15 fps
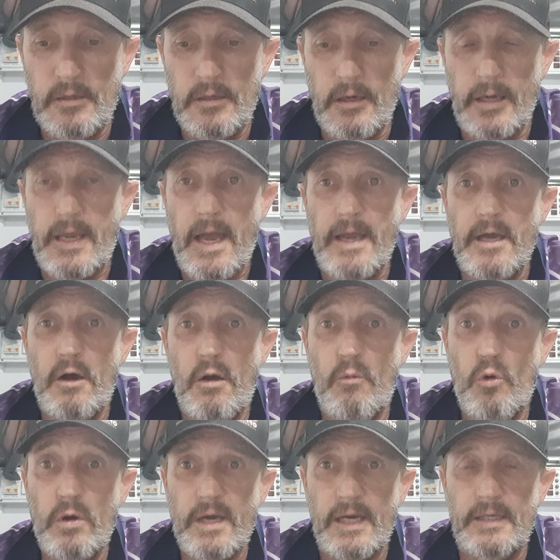Hot
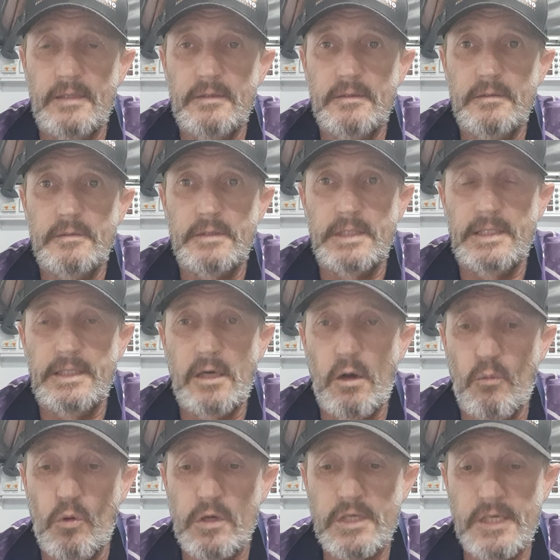water, the
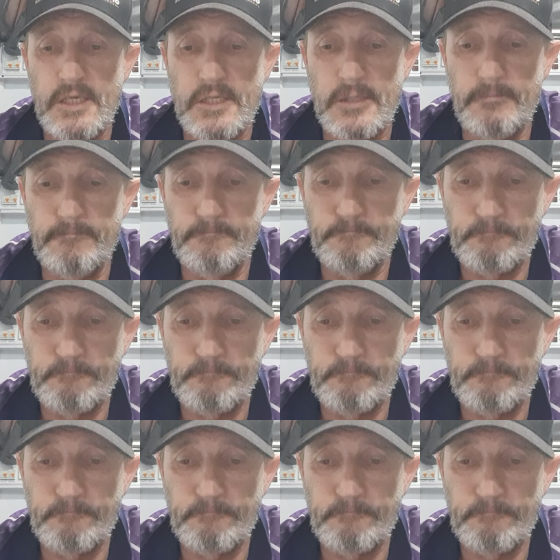hot water system.